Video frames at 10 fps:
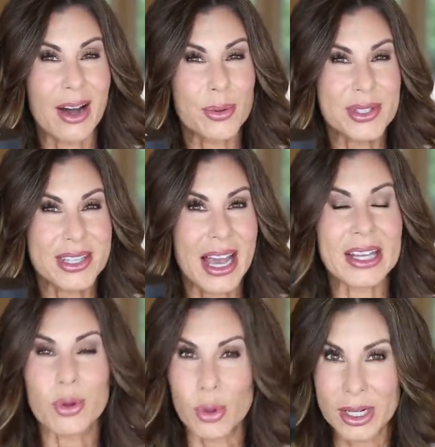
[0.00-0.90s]

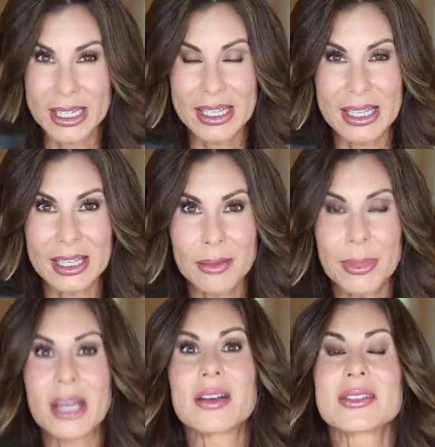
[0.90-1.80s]
outside or in heat
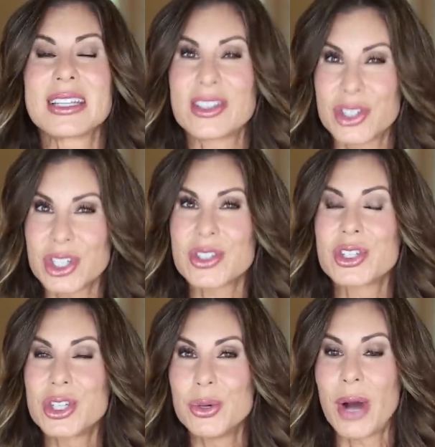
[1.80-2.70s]
because it's
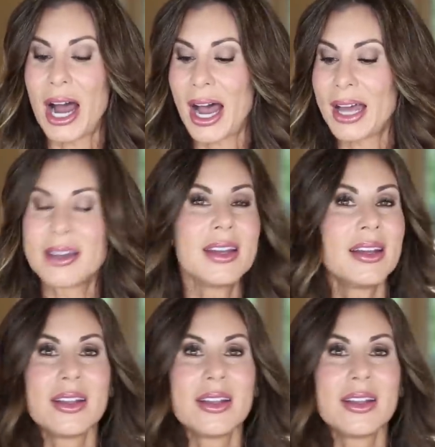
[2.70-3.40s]
just too hot.